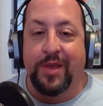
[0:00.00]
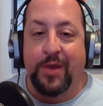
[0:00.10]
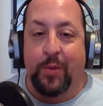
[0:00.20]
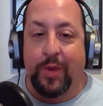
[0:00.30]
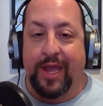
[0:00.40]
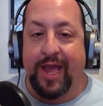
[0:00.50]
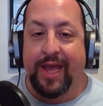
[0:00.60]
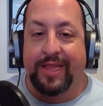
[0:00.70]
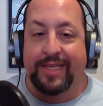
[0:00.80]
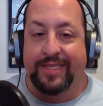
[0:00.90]
we
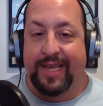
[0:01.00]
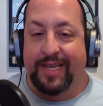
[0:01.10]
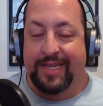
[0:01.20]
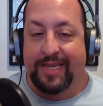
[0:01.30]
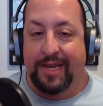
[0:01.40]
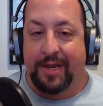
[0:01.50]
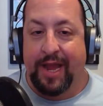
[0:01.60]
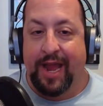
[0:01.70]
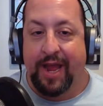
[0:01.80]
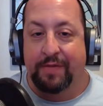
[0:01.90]
had the second
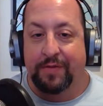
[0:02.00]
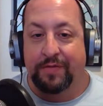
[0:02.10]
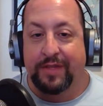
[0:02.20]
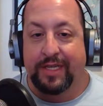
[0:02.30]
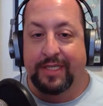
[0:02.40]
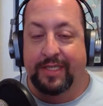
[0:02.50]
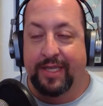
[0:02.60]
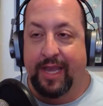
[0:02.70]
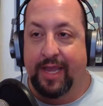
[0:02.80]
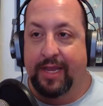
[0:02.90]
half of this,
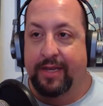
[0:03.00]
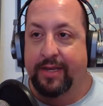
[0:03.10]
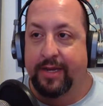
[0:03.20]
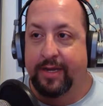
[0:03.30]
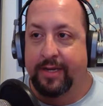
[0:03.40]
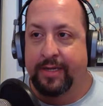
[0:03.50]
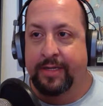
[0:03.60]
and yeah,